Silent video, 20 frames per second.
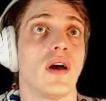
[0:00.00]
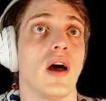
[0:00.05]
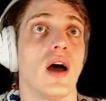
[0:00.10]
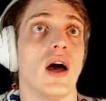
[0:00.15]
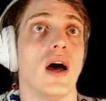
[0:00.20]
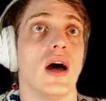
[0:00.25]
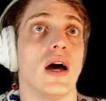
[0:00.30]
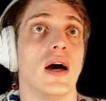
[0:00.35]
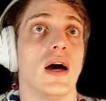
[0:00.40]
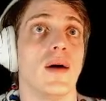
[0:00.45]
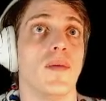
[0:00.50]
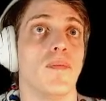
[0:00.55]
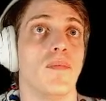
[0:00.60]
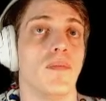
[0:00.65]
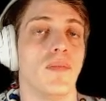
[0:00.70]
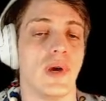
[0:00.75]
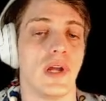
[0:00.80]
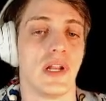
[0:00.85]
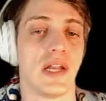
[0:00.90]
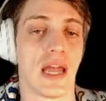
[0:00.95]

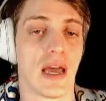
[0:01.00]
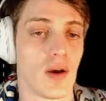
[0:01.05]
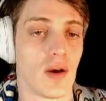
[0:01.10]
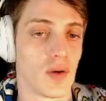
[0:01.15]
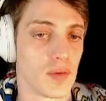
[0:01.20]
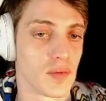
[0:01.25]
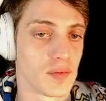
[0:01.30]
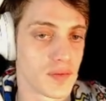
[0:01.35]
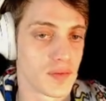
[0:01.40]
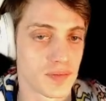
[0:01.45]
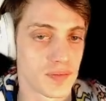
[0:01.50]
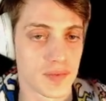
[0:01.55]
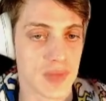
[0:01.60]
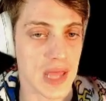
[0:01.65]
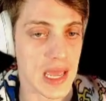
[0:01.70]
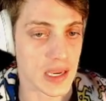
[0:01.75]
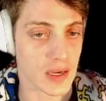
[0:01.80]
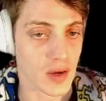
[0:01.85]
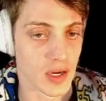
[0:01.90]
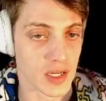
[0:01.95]
Now
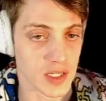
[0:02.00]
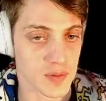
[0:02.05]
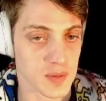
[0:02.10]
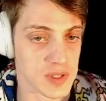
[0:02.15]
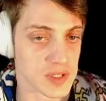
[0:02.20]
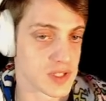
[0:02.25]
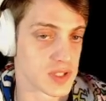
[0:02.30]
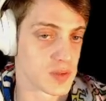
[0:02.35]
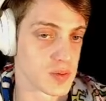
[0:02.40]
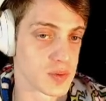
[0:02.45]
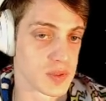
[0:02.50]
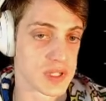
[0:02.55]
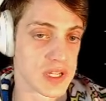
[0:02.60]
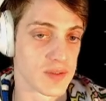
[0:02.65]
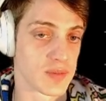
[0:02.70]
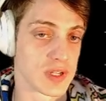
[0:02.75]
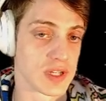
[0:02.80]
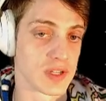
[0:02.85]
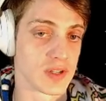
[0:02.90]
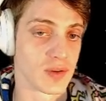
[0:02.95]
that cost basis would
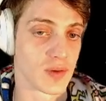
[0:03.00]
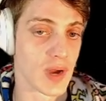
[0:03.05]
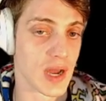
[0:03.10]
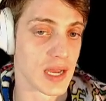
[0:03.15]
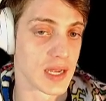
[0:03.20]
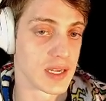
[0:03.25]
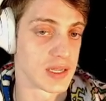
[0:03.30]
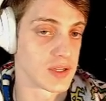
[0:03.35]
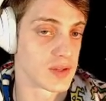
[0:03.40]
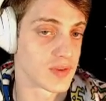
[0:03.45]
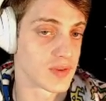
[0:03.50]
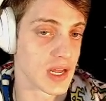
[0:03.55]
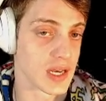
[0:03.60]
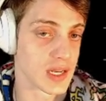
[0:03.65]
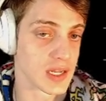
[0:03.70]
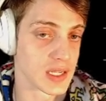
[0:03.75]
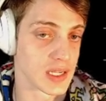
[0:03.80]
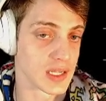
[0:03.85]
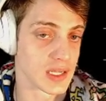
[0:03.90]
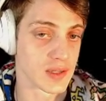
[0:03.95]
give me a new high. You've got
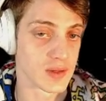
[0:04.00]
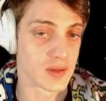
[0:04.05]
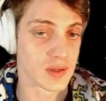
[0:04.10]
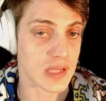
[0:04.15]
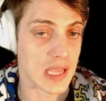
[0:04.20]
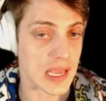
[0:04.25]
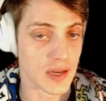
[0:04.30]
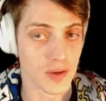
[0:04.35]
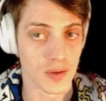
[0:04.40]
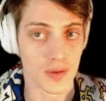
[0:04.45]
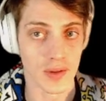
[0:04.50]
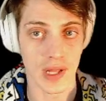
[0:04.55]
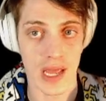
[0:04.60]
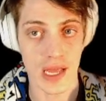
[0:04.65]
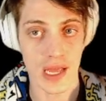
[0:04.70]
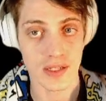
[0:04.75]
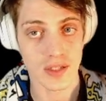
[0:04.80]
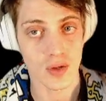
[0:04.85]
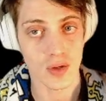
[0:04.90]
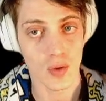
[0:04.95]
a candle that
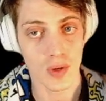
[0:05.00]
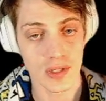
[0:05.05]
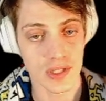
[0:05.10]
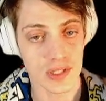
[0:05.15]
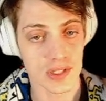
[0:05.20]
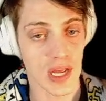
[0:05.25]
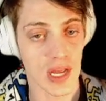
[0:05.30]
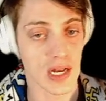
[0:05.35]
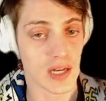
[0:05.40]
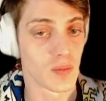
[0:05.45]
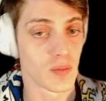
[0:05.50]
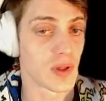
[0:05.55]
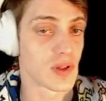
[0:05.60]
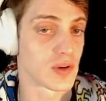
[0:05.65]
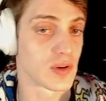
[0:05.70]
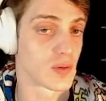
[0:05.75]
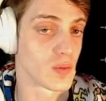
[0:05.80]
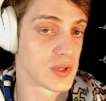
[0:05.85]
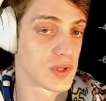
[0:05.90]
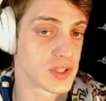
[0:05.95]
hasn't quite decided whether
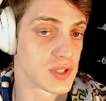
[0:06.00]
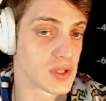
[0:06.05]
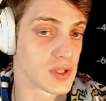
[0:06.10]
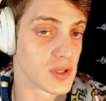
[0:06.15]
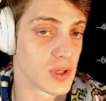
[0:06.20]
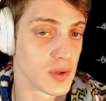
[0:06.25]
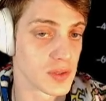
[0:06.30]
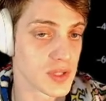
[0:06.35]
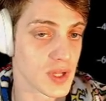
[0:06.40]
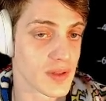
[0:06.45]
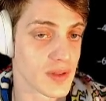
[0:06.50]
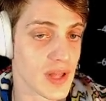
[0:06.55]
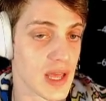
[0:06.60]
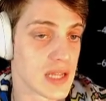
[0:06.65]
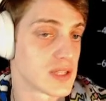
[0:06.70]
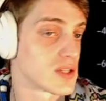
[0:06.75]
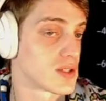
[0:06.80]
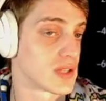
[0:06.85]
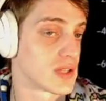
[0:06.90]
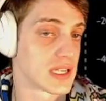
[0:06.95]
it wants to close on
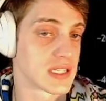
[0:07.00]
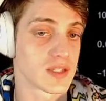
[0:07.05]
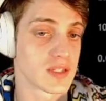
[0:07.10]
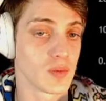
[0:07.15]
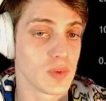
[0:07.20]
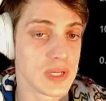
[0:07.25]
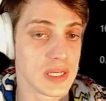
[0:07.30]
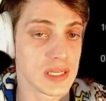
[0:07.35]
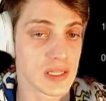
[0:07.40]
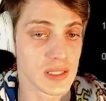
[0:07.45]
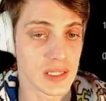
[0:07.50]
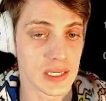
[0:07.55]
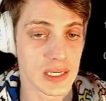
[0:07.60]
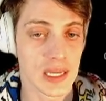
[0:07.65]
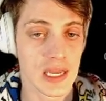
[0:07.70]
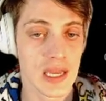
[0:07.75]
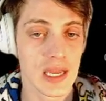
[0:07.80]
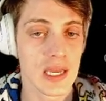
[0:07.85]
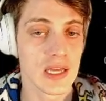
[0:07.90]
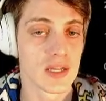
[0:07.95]
that. So that's the weekly.
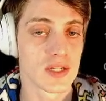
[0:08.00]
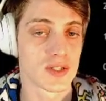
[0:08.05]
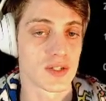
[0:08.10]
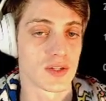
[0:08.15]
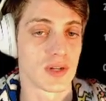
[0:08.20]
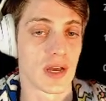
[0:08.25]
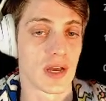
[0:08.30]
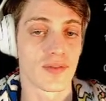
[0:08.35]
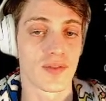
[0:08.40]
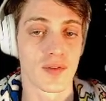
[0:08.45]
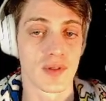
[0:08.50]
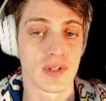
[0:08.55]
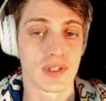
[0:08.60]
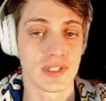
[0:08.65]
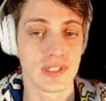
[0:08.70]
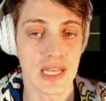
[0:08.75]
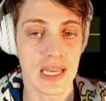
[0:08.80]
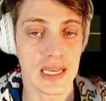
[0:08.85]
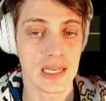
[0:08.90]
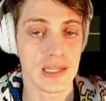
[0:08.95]
So now for the
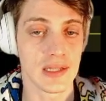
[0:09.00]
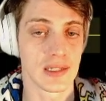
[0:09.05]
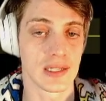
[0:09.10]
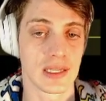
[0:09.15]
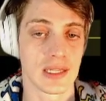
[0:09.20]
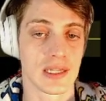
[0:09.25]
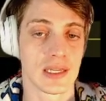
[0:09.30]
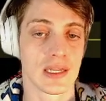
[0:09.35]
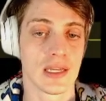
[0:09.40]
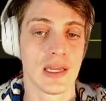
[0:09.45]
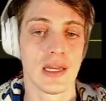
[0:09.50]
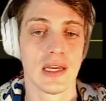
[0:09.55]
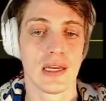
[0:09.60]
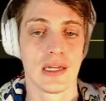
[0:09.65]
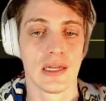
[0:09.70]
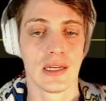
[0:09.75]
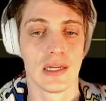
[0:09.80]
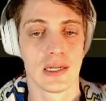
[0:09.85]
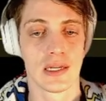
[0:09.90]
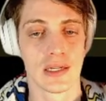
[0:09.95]
daily,
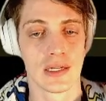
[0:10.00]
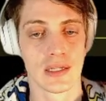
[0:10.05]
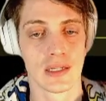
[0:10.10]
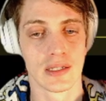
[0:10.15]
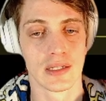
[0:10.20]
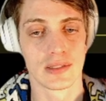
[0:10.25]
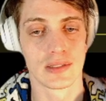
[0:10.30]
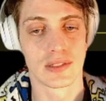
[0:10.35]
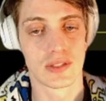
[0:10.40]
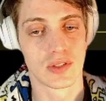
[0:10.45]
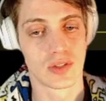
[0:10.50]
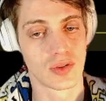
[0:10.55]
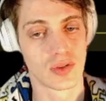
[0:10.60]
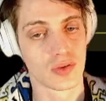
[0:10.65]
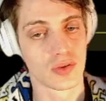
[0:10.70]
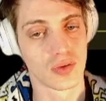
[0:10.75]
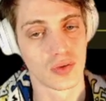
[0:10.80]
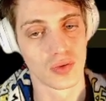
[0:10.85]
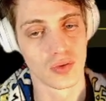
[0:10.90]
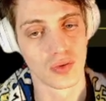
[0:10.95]

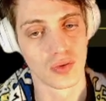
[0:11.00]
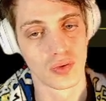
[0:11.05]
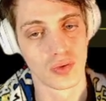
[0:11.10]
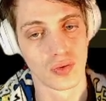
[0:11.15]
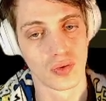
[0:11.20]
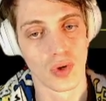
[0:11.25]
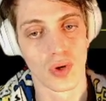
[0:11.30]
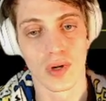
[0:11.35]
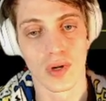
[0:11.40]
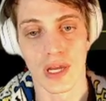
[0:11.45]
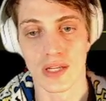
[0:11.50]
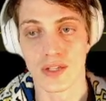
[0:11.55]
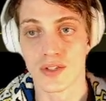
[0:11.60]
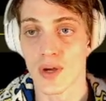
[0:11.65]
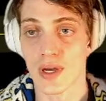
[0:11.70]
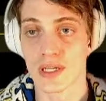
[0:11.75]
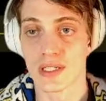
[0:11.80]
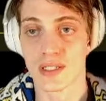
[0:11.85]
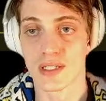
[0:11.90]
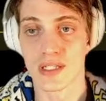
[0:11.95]
okay, so
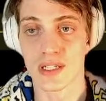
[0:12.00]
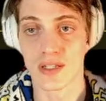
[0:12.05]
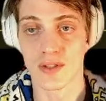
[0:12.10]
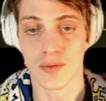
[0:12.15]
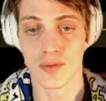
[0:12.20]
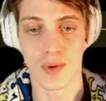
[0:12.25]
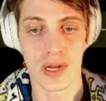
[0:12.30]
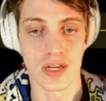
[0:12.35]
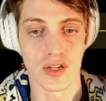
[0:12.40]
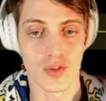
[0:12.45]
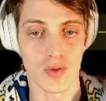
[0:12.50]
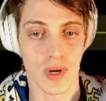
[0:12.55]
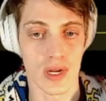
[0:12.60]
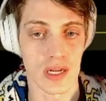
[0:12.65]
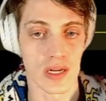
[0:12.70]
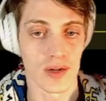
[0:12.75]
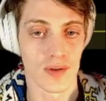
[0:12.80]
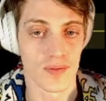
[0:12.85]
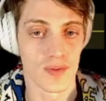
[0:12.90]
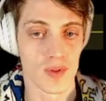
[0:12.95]
I can see the range right
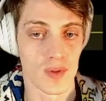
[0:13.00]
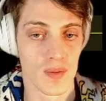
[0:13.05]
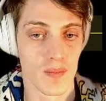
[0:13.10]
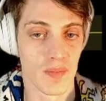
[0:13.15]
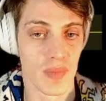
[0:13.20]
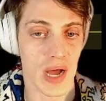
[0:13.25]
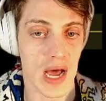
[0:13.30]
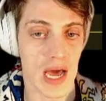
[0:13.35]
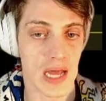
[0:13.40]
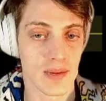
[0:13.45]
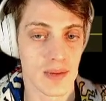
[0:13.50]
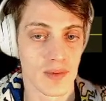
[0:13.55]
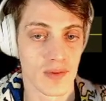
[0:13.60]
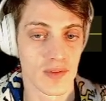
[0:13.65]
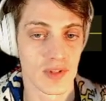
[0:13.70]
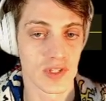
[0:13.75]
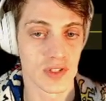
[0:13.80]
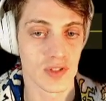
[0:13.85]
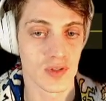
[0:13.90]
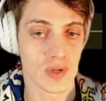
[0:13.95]
here from the bottom of
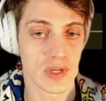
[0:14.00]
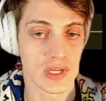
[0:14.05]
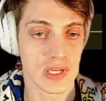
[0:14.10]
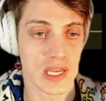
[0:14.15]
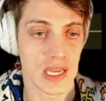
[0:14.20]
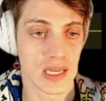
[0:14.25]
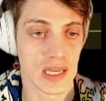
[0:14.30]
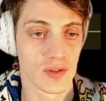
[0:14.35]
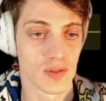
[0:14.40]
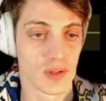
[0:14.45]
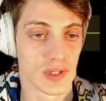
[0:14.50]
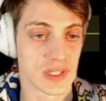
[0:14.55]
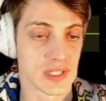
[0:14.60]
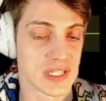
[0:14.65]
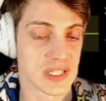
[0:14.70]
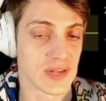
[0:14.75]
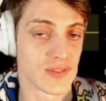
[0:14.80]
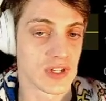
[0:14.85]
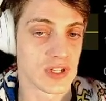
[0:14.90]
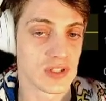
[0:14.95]
this green candle at
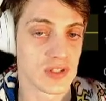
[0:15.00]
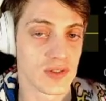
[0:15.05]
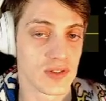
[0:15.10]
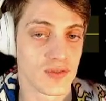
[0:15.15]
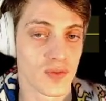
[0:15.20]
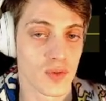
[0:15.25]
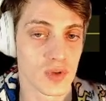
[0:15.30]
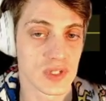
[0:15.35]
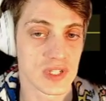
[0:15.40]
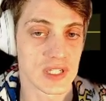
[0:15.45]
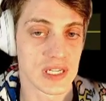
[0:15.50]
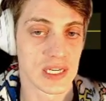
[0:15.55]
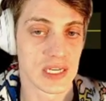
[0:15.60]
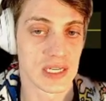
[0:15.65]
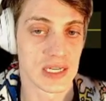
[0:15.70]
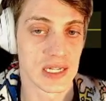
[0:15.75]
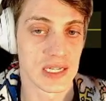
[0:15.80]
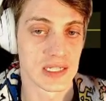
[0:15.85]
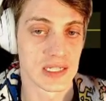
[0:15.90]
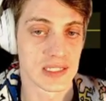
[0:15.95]

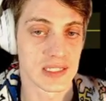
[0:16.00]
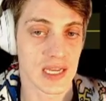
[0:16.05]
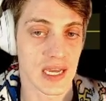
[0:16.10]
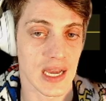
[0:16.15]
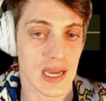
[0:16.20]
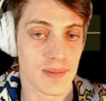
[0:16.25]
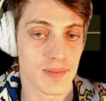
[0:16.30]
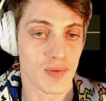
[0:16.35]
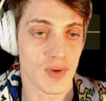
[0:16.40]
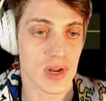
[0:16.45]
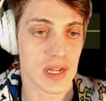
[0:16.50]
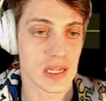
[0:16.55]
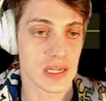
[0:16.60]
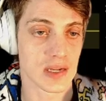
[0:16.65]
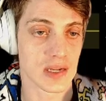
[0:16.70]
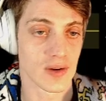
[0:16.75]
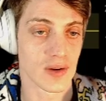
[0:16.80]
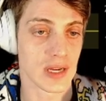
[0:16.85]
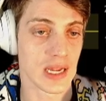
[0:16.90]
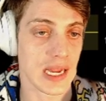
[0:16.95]
72.14 and top right
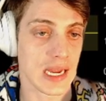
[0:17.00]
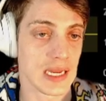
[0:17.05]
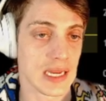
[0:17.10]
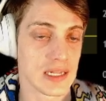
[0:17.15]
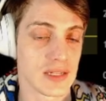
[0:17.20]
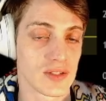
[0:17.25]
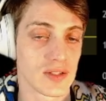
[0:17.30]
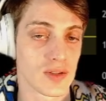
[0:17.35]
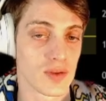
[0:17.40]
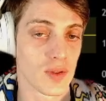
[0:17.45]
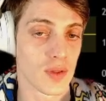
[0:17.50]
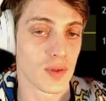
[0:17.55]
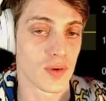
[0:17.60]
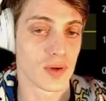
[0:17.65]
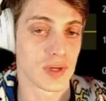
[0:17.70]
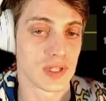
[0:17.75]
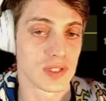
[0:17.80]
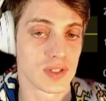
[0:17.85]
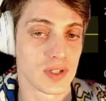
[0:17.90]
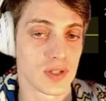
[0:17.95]
here at
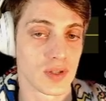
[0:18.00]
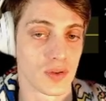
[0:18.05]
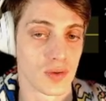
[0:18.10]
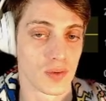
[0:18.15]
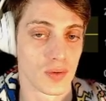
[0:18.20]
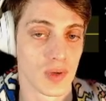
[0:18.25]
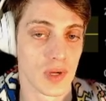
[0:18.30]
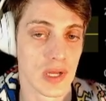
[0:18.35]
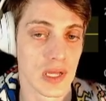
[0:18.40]
82.32.